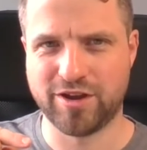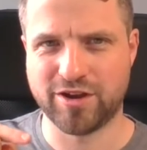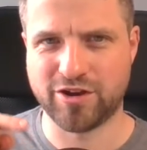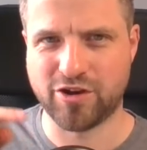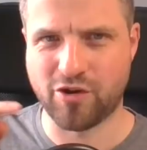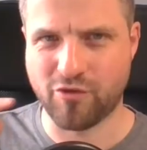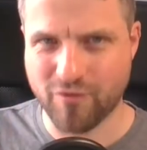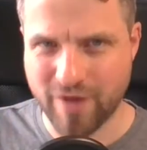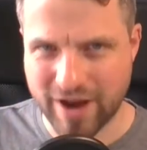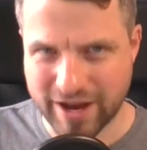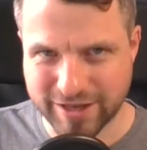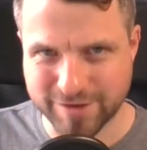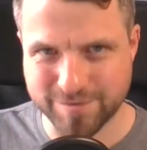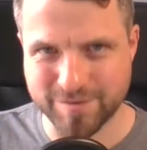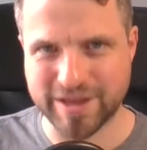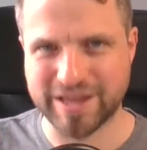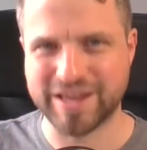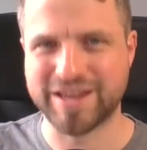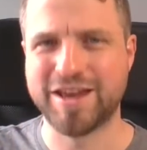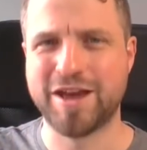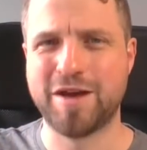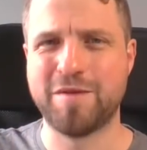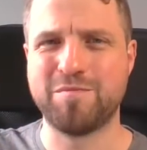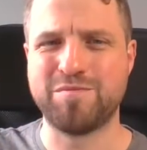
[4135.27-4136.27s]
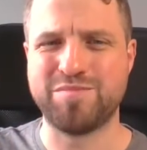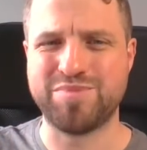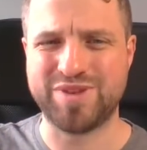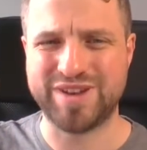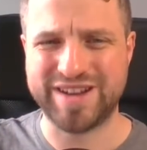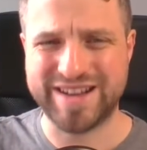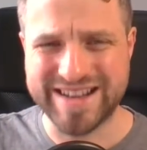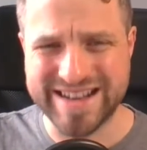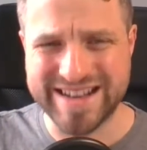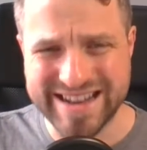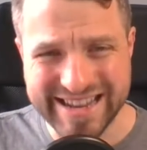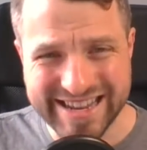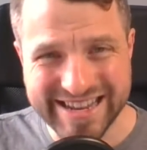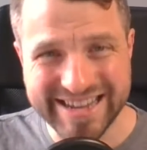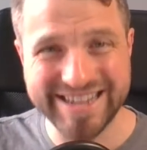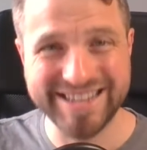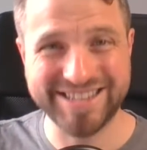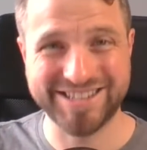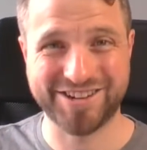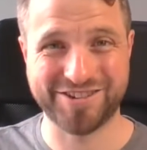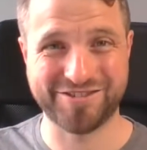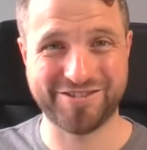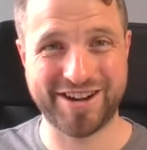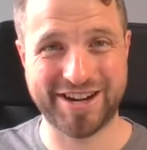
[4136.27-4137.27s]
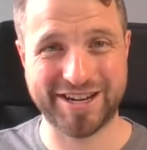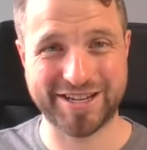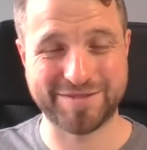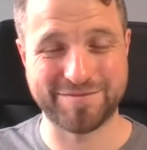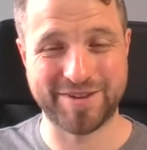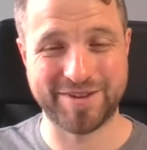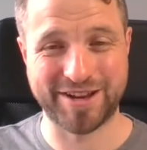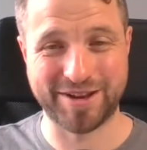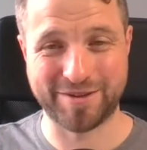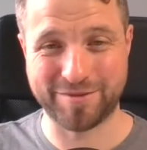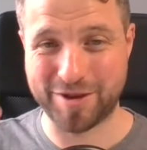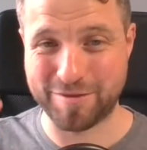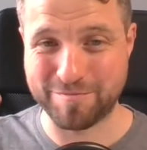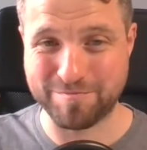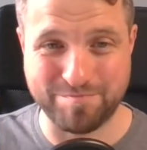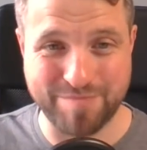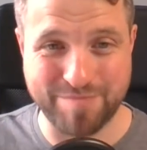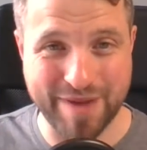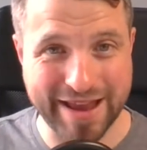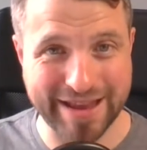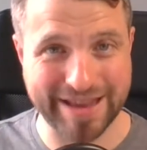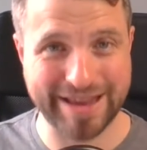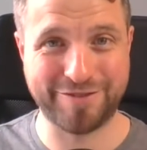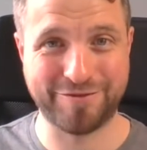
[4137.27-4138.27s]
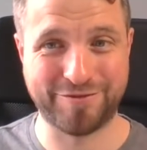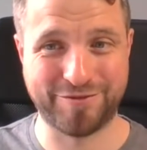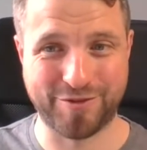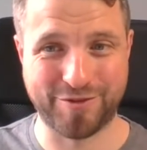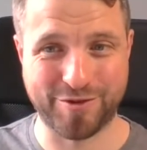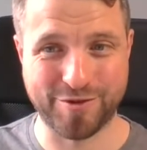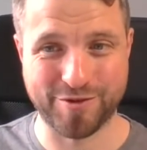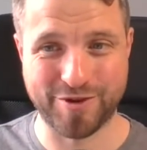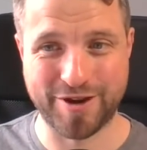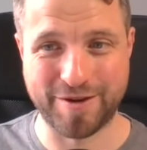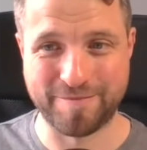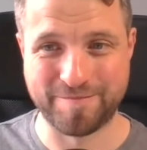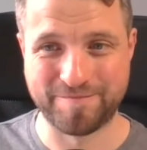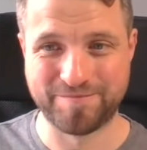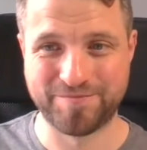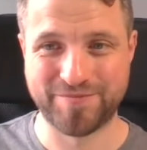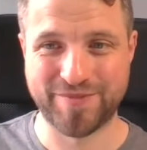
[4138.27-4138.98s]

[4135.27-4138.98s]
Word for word: Correct me. Please correct me. I'm like begging for it.